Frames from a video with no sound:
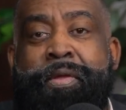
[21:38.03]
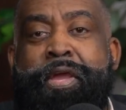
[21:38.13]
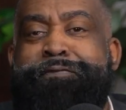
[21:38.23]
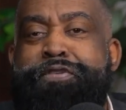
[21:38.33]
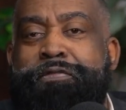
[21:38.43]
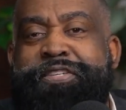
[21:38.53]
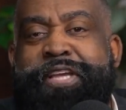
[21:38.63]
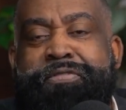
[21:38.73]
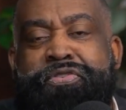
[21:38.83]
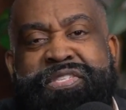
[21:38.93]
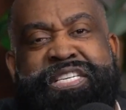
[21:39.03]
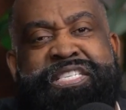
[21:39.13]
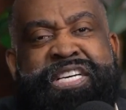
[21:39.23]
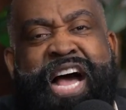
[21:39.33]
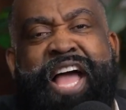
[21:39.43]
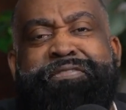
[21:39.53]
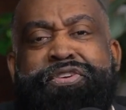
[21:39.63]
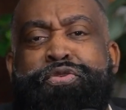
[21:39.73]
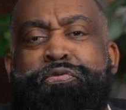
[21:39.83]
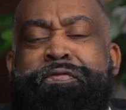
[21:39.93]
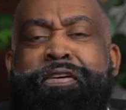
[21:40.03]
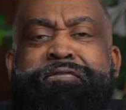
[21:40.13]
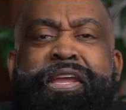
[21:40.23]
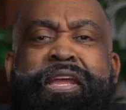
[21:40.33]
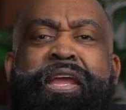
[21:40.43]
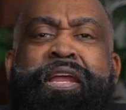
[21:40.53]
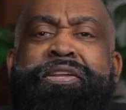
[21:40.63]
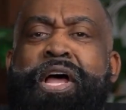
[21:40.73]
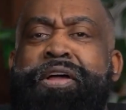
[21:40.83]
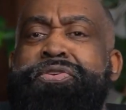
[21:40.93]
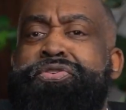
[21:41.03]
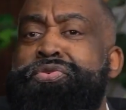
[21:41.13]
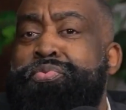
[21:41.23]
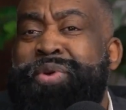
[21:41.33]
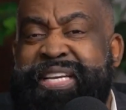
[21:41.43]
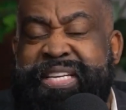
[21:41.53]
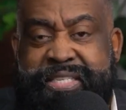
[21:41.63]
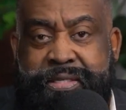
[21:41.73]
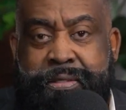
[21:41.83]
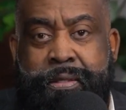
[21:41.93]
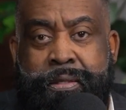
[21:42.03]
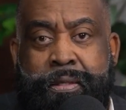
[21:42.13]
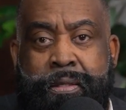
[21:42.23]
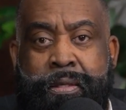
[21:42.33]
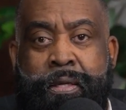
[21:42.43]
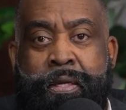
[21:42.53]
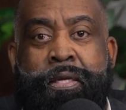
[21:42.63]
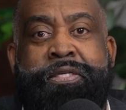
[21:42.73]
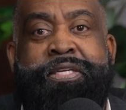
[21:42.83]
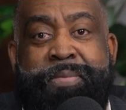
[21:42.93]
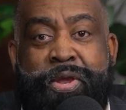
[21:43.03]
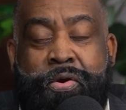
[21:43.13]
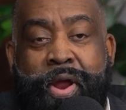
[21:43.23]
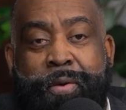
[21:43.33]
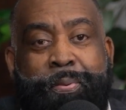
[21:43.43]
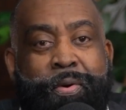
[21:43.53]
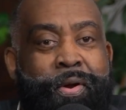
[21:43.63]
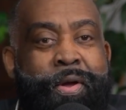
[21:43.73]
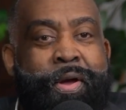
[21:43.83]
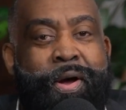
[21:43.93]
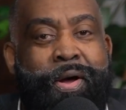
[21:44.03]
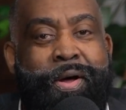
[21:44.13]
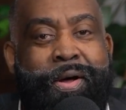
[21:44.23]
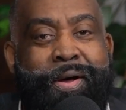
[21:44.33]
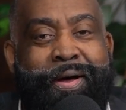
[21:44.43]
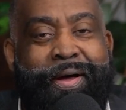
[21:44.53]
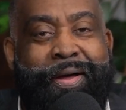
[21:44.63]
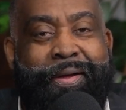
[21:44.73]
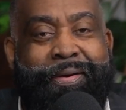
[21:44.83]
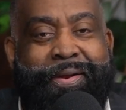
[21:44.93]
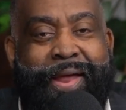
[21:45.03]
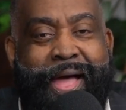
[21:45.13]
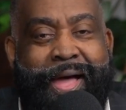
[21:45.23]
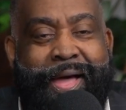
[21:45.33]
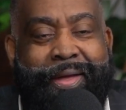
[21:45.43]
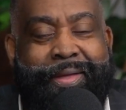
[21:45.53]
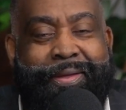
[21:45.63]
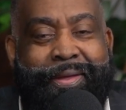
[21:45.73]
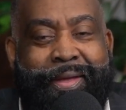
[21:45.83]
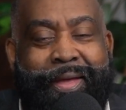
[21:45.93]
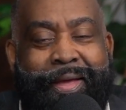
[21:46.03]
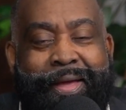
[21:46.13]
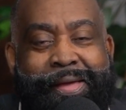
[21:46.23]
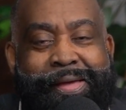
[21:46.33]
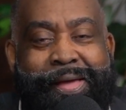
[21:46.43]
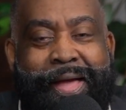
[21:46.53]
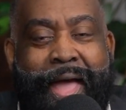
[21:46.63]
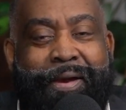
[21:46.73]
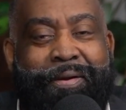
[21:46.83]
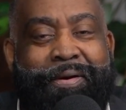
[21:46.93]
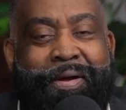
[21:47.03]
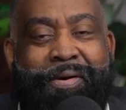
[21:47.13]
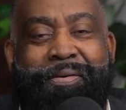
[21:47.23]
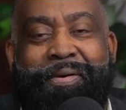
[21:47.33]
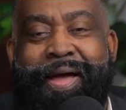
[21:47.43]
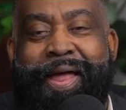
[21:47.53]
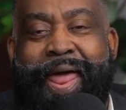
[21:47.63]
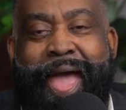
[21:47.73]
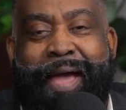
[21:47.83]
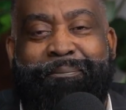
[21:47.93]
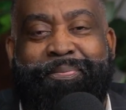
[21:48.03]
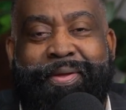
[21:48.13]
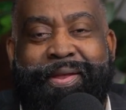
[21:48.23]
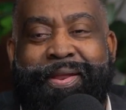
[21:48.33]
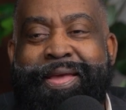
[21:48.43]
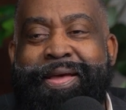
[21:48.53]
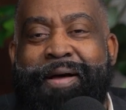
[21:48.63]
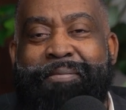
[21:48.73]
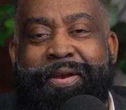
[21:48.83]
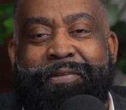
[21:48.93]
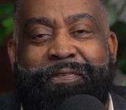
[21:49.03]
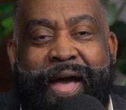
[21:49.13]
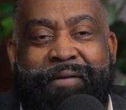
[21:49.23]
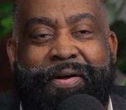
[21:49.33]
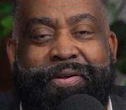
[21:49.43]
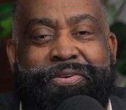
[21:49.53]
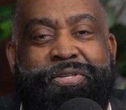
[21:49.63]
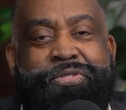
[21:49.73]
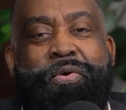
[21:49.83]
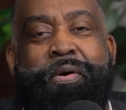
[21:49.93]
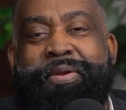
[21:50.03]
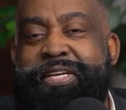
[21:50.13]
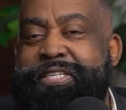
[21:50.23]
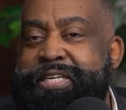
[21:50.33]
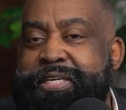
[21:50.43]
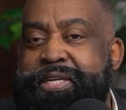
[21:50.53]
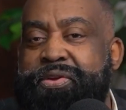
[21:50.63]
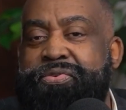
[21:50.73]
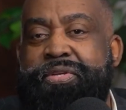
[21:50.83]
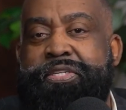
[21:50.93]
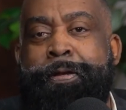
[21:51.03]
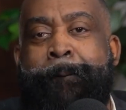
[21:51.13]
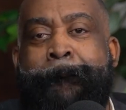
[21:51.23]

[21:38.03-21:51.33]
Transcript: If you're over 720, I'll have you 250 in under 2 weeks. Send me your credit report. Oh, Doc, I don't know what happened. I'm in the 500s or I'm in the 600s.